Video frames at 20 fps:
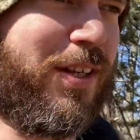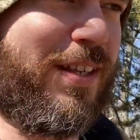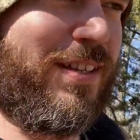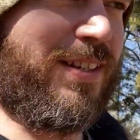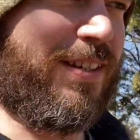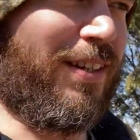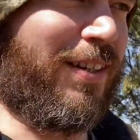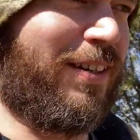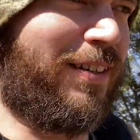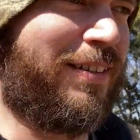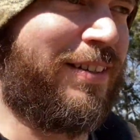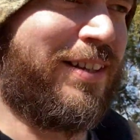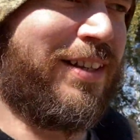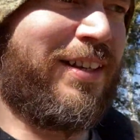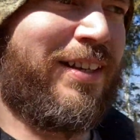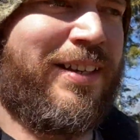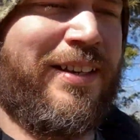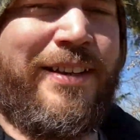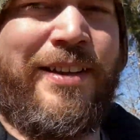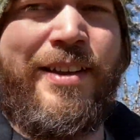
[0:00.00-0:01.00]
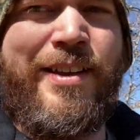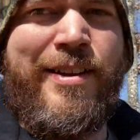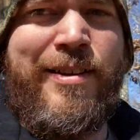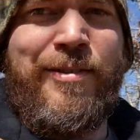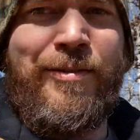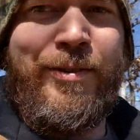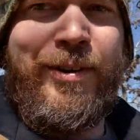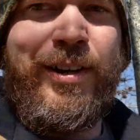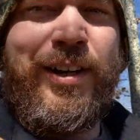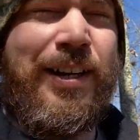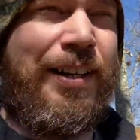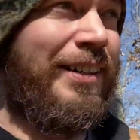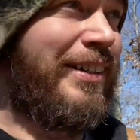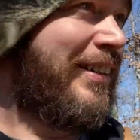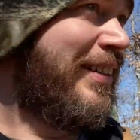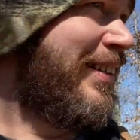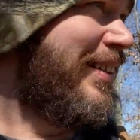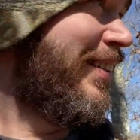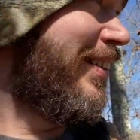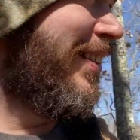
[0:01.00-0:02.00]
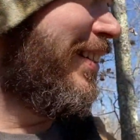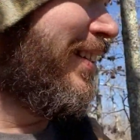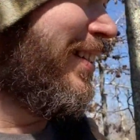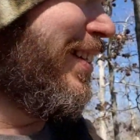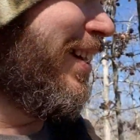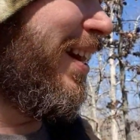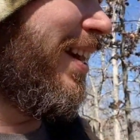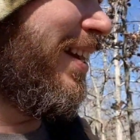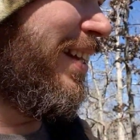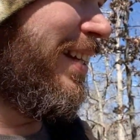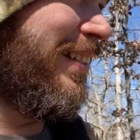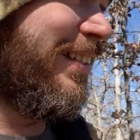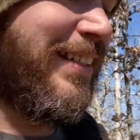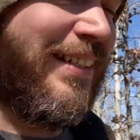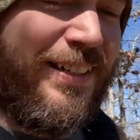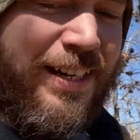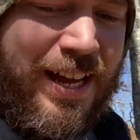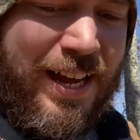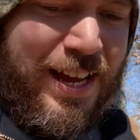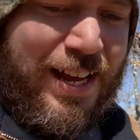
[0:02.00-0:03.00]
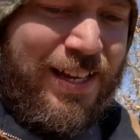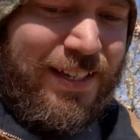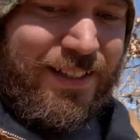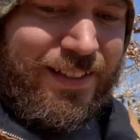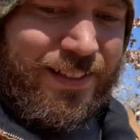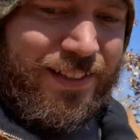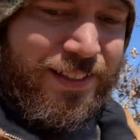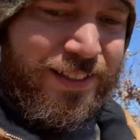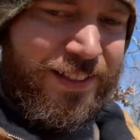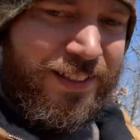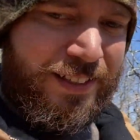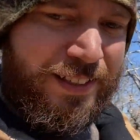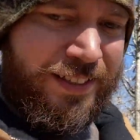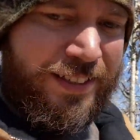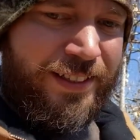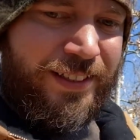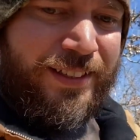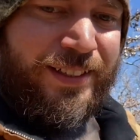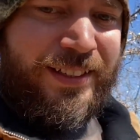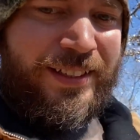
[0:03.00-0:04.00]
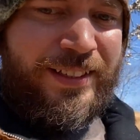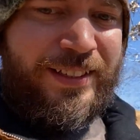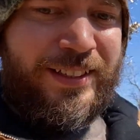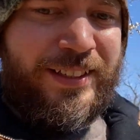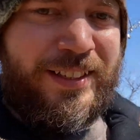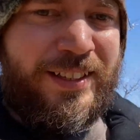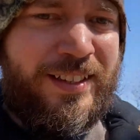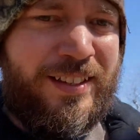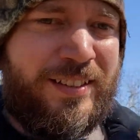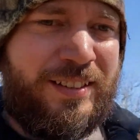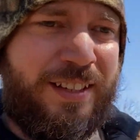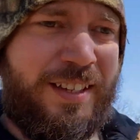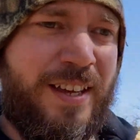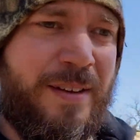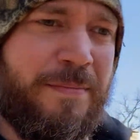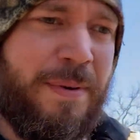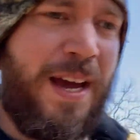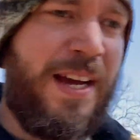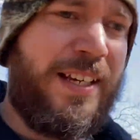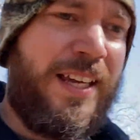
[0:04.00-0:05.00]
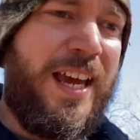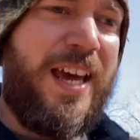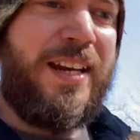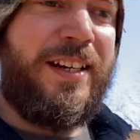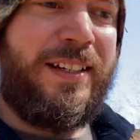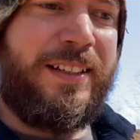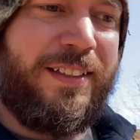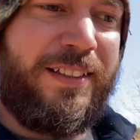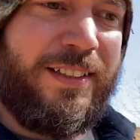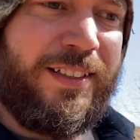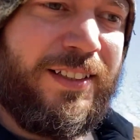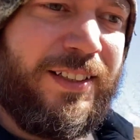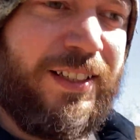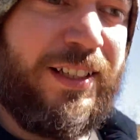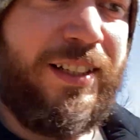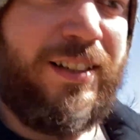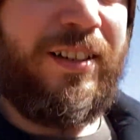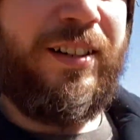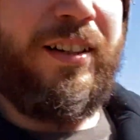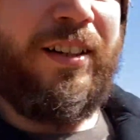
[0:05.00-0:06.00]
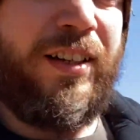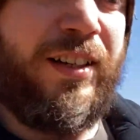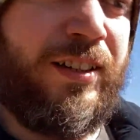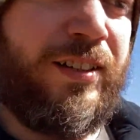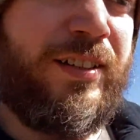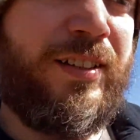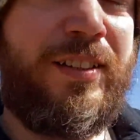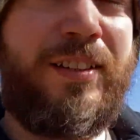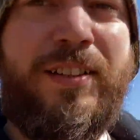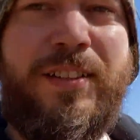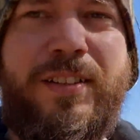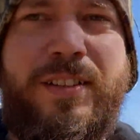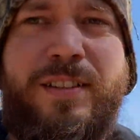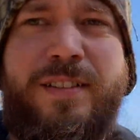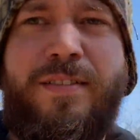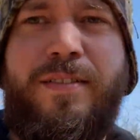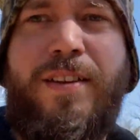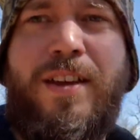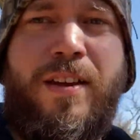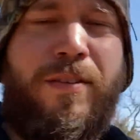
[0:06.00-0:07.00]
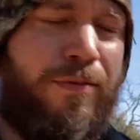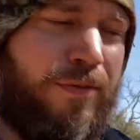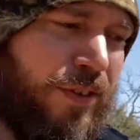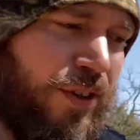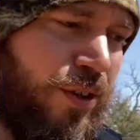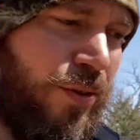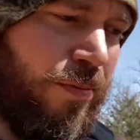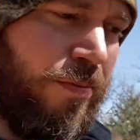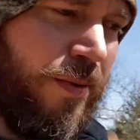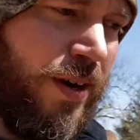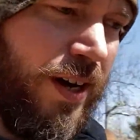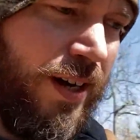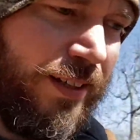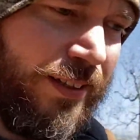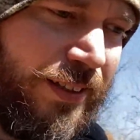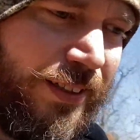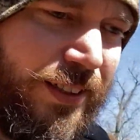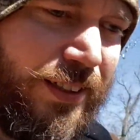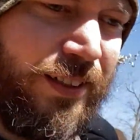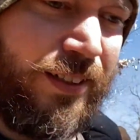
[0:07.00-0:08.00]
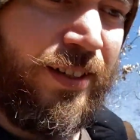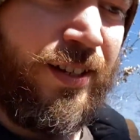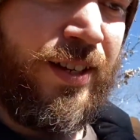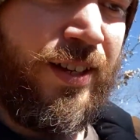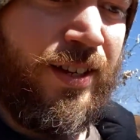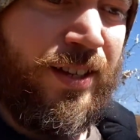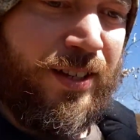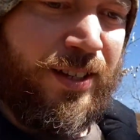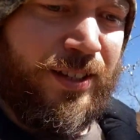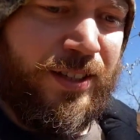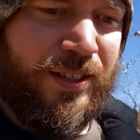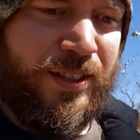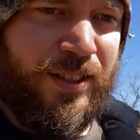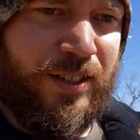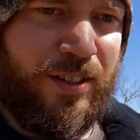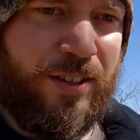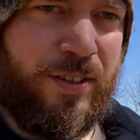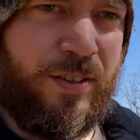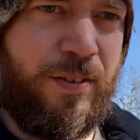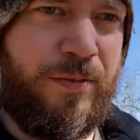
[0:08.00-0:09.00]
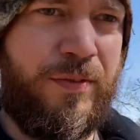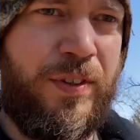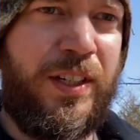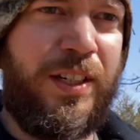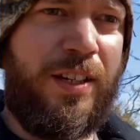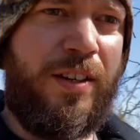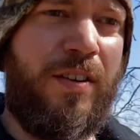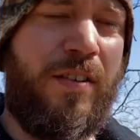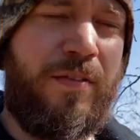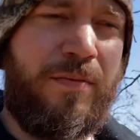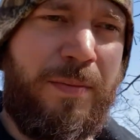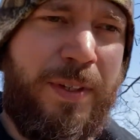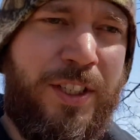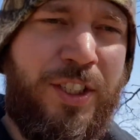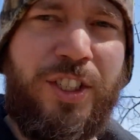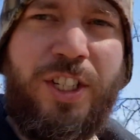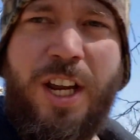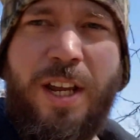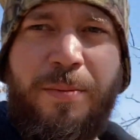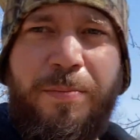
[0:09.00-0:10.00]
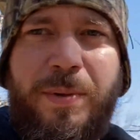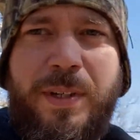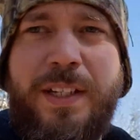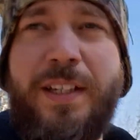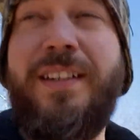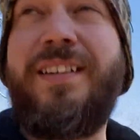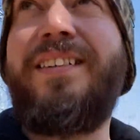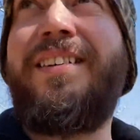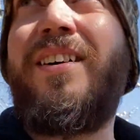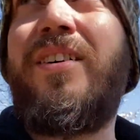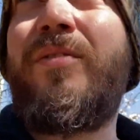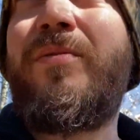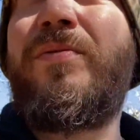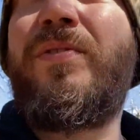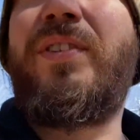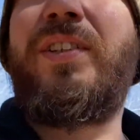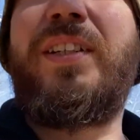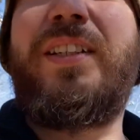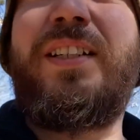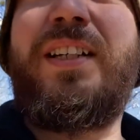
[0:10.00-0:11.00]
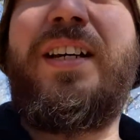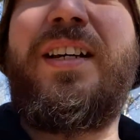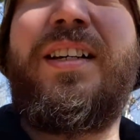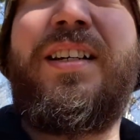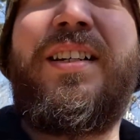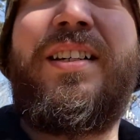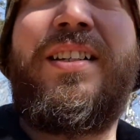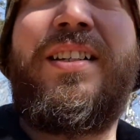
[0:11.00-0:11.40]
So we're gonna cut it today and get back at it here in a few months. Do a video of me shaping it, hopefully a